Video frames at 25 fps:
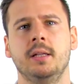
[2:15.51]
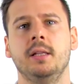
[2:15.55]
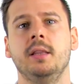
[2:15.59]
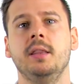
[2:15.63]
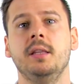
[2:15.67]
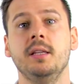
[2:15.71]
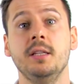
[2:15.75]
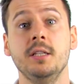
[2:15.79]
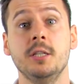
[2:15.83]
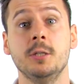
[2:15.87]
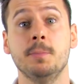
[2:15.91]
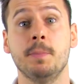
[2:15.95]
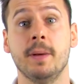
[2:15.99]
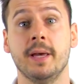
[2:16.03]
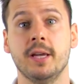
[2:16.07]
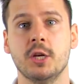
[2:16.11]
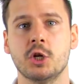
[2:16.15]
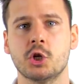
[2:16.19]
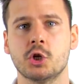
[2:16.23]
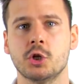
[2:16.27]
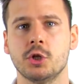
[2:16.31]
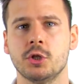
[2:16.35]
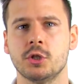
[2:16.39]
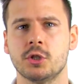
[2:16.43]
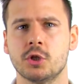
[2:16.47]
These
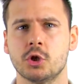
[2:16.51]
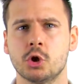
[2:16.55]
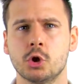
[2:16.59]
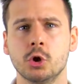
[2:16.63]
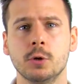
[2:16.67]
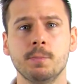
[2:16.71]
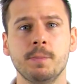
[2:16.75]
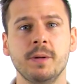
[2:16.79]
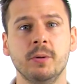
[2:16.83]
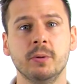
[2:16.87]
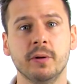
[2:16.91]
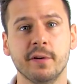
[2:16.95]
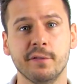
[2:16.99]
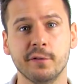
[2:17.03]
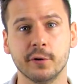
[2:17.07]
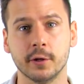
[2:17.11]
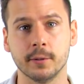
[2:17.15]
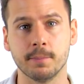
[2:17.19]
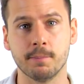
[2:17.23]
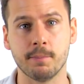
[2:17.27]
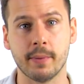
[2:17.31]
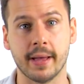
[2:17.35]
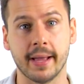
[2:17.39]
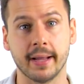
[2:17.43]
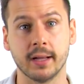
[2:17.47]
patients should be
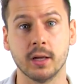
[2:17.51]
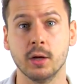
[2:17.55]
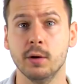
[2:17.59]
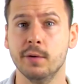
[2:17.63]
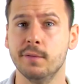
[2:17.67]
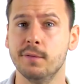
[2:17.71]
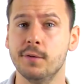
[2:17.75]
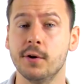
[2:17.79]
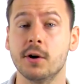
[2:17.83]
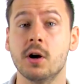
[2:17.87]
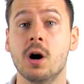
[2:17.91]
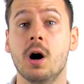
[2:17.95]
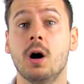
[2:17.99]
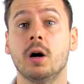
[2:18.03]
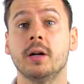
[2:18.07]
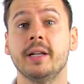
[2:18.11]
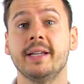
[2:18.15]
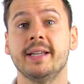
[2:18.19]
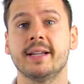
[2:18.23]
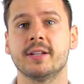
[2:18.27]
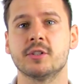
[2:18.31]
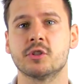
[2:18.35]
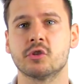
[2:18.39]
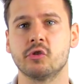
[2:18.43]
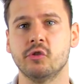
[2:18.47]
referred back for
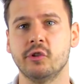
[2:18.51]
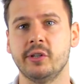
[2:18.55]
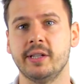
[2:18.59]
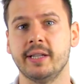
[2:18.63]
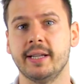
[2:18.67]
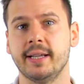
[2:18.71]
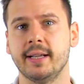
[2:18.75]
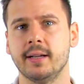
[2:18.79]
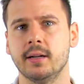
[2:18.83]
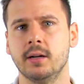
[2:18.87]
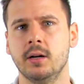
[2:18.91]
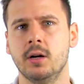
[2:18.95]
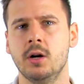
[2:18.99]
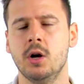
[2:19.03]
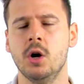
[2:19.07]
cardiac screening.